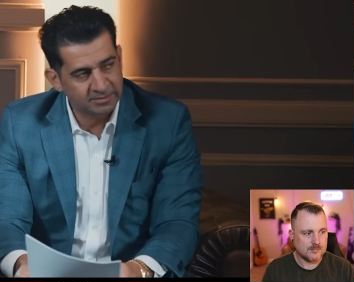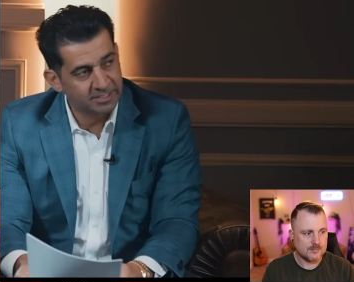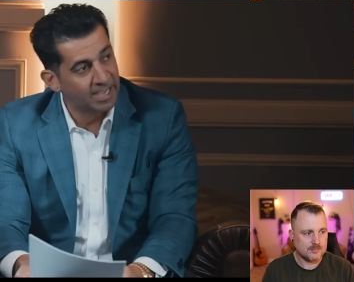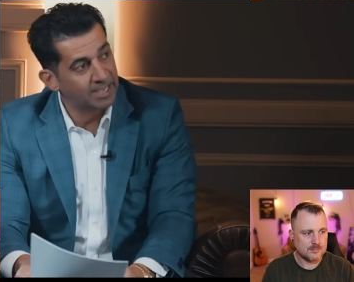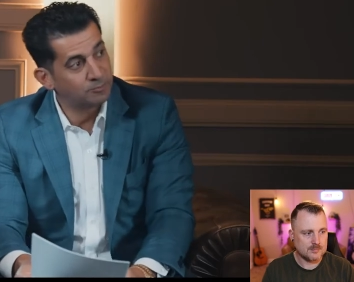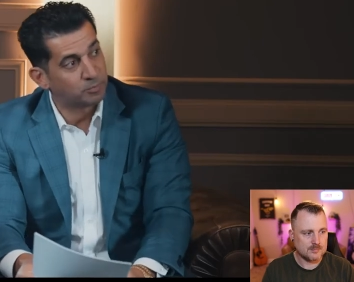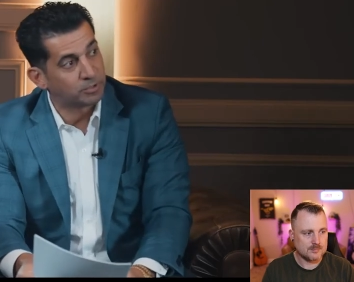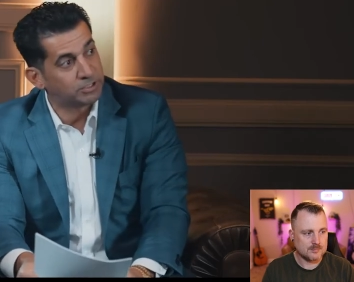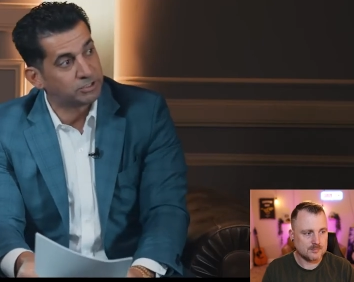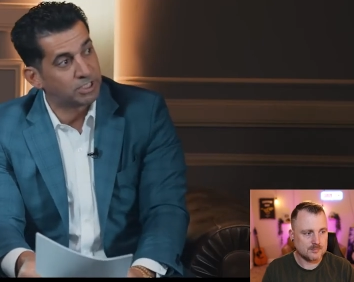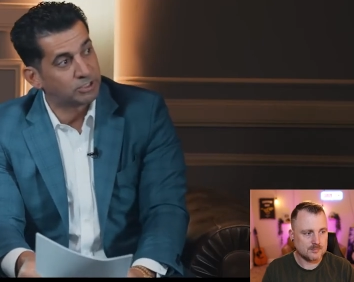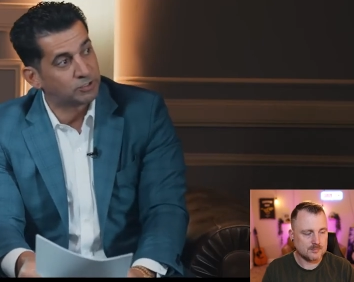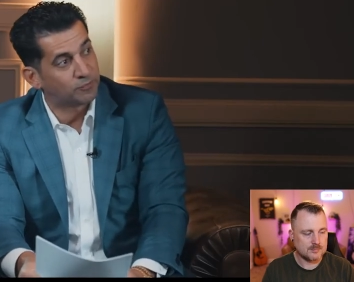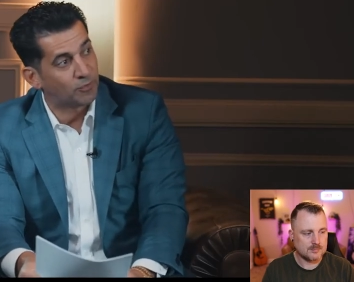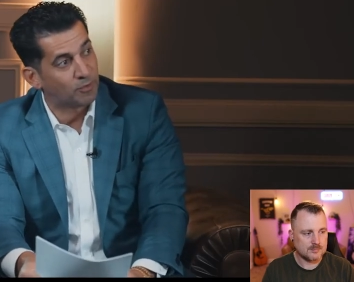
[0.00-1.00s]
Speaker 1: Tate,
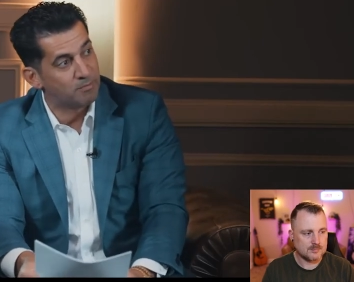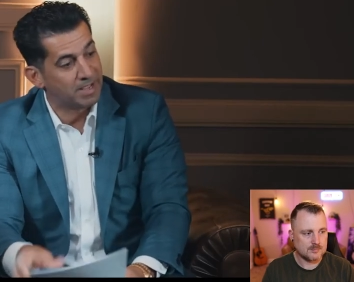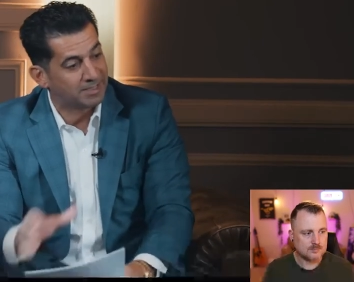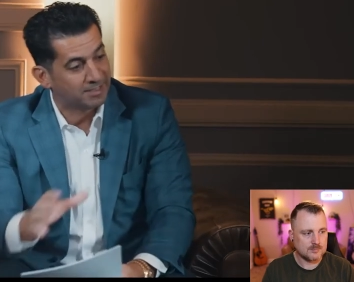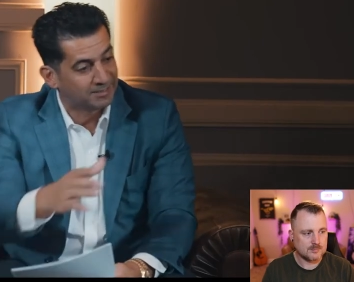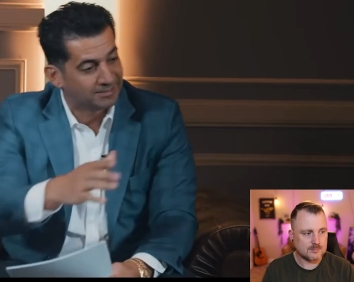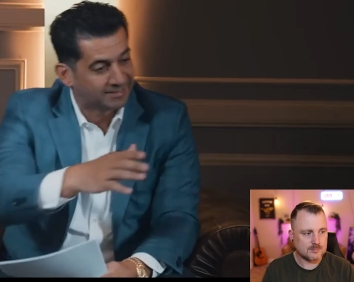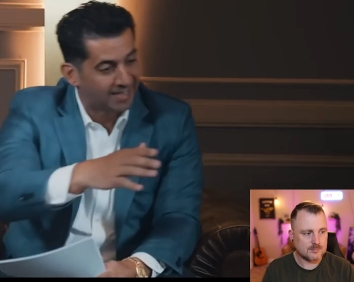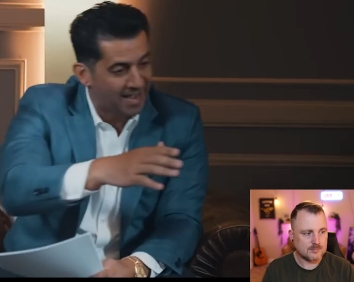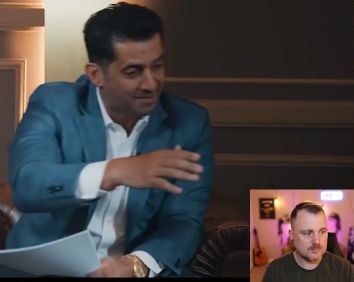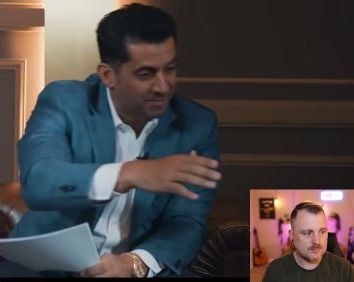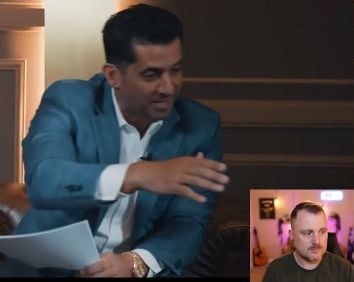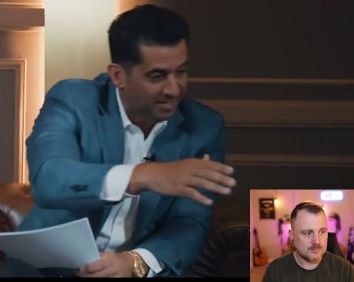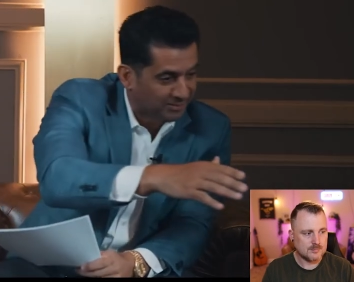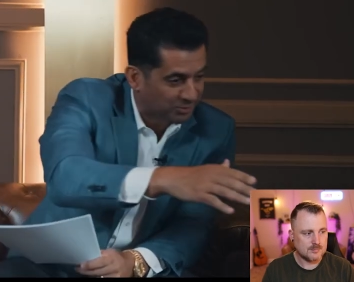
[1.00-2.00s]
appreciate you for making the time,
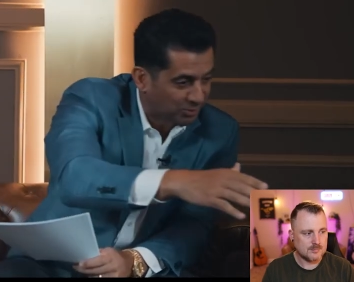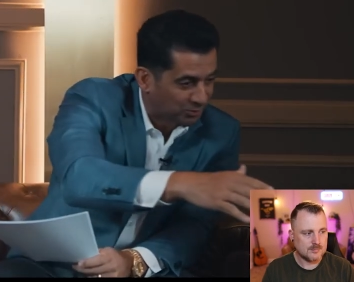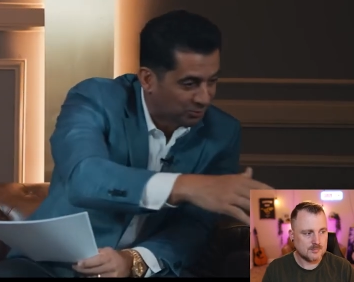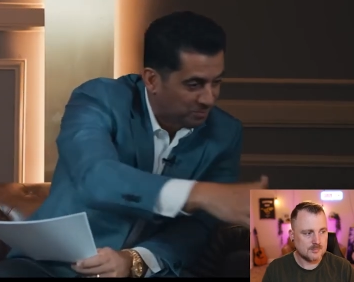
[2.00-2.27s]
man. It's good to